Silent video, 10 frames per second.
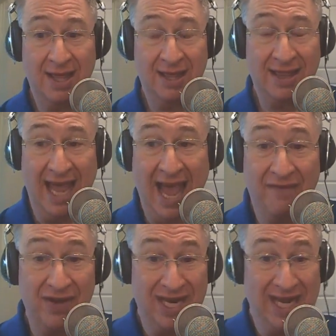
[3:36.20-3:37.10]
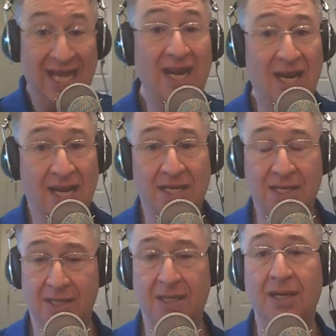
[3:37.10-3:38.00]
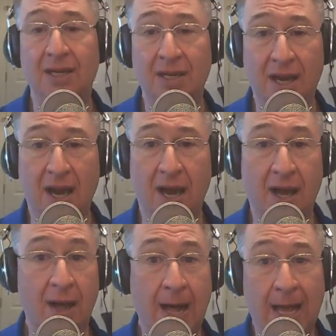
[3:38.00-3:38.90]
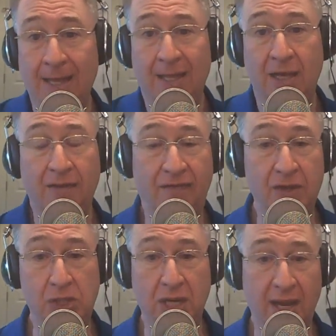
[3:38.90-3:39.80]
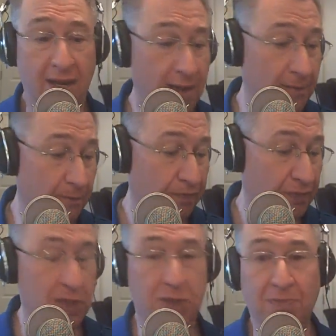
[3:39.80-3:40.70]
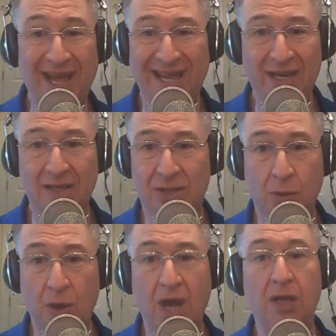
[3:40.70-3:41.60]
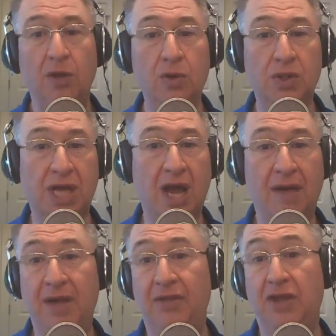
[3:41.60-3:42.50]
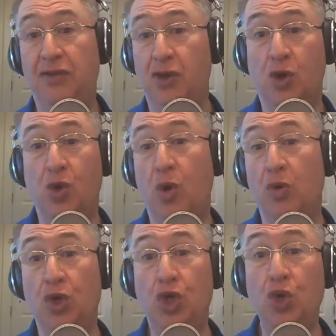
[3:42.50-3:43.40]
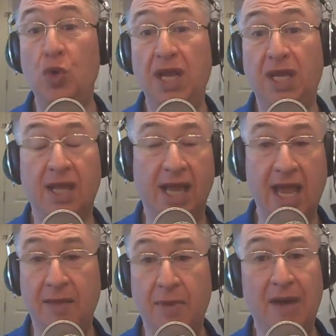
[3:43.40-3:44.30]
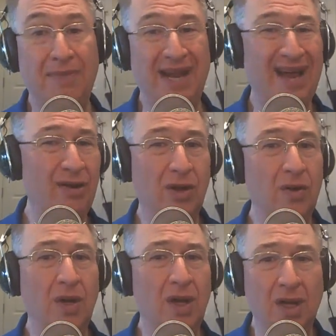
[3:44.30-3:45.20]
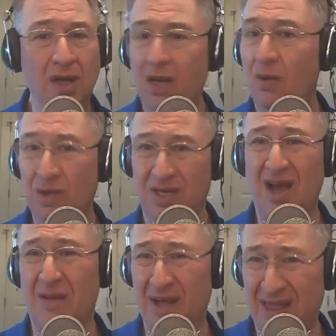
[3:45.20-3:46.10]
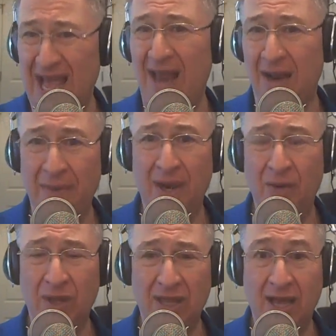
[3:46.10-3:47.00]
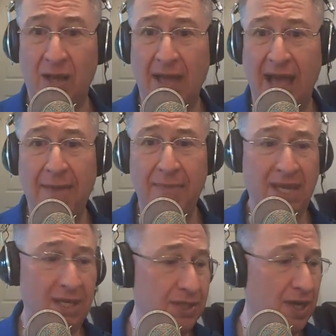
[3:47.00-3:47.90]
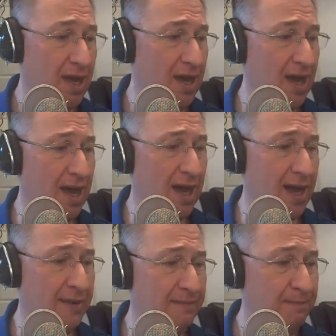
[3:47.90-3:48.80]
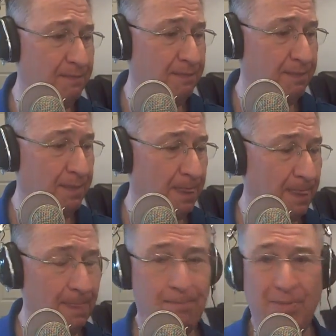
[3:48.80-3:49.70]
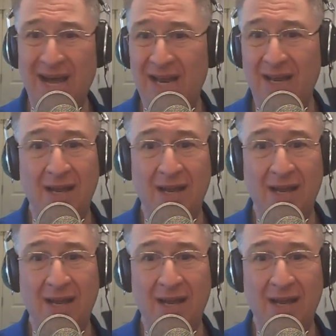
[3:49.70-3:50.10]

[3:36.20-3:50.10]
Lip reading: They haven't needed it. I think the officiating, despite Tyronn Lue's comment that they're, quote, gooning the game up, and I don't know, we'll talk about that in a minute, what the hell that means. But